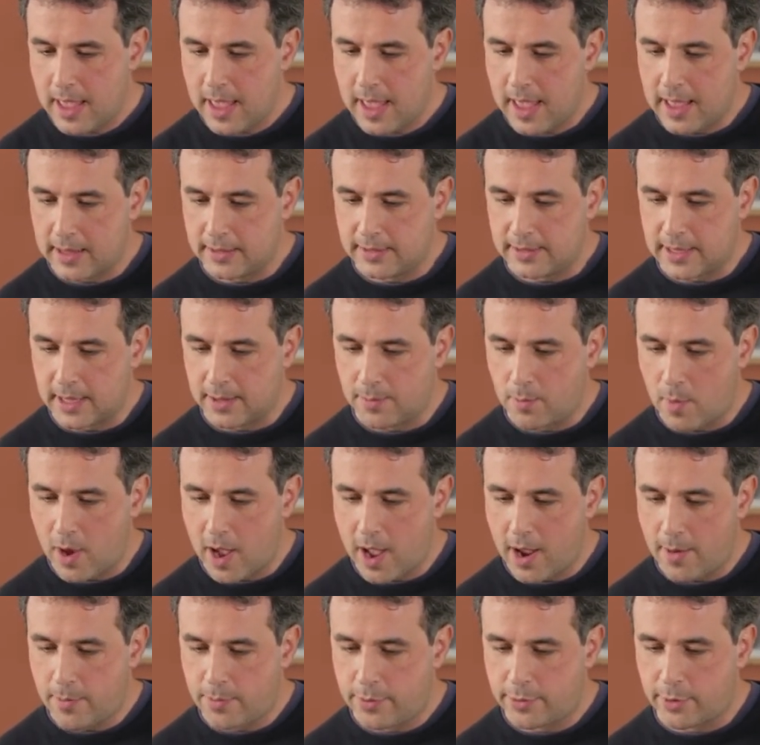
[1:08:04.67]
And then
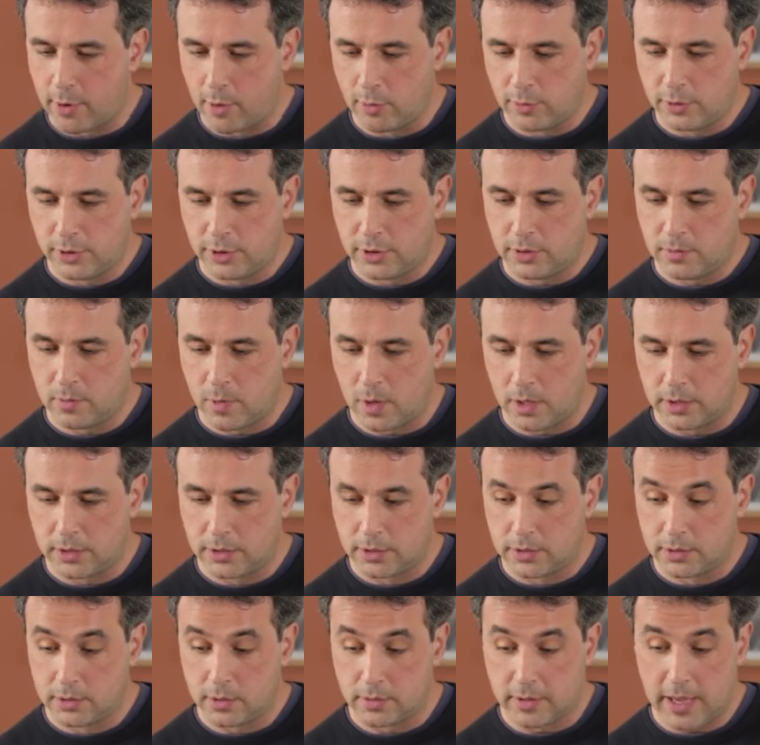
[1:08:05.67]
my approach
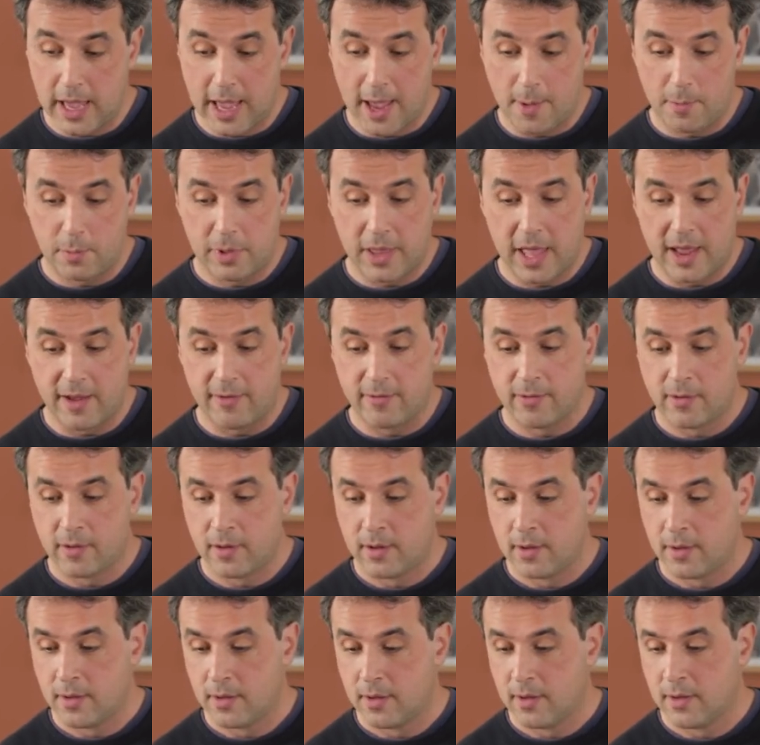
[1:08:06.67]
was, okay, I play
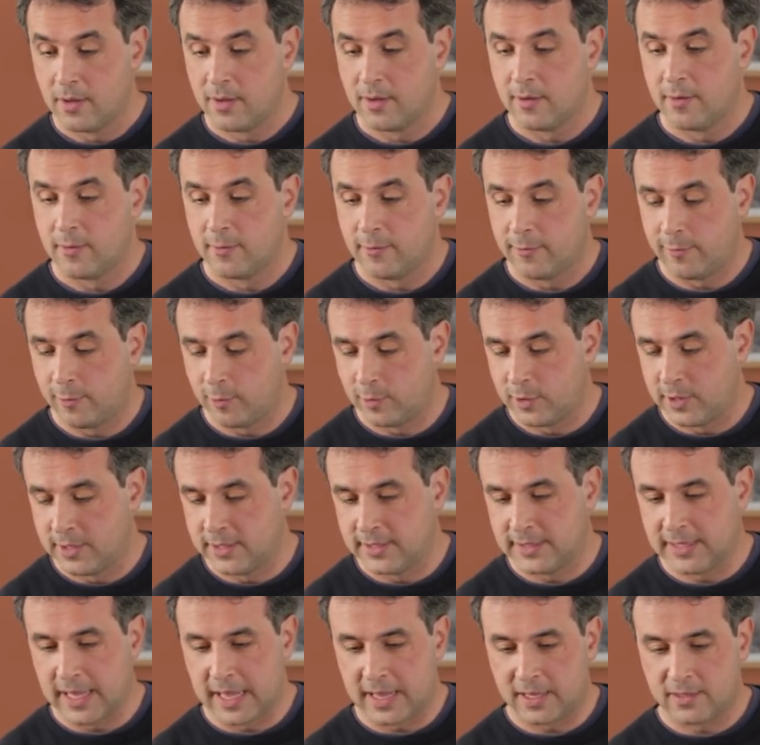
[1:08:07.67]

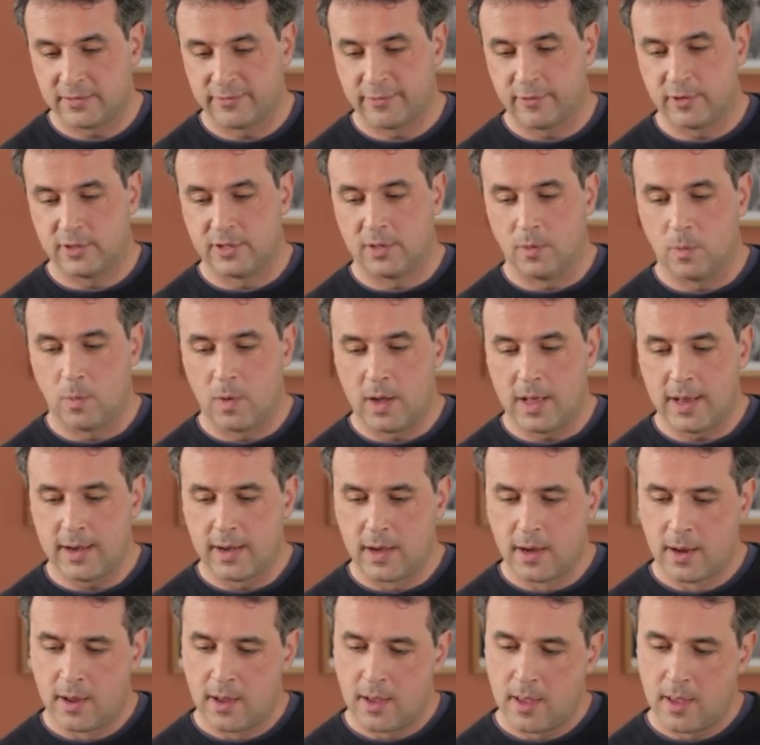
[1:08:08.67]
46-41.